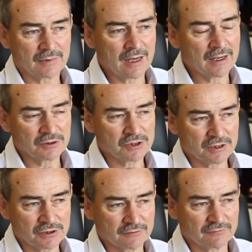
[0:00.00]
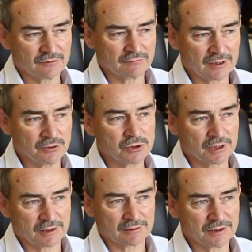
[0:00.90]
architecture for the value
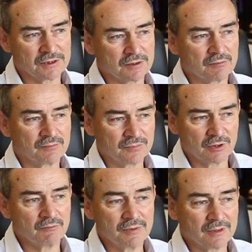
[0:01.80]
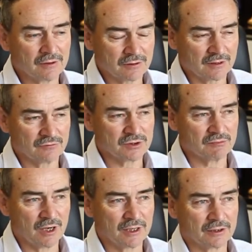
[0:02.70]
chain, at least the bit that covers
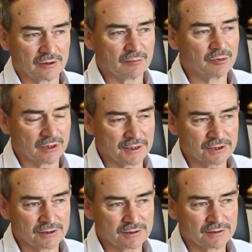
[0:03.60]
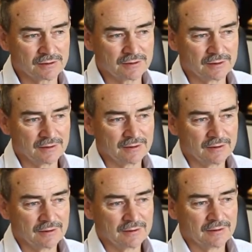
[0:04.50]
mining and operations.
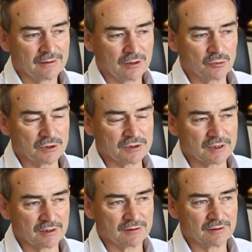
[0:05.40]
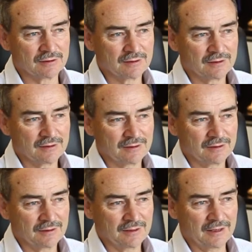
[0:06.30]
I wouldn't say that
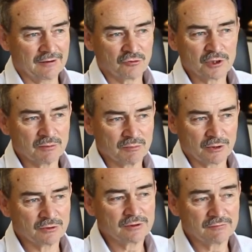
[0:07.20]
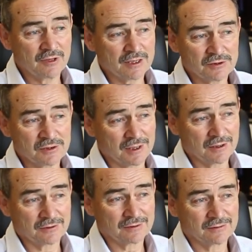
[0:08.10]
every component of that is
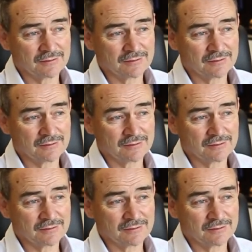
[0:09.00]
now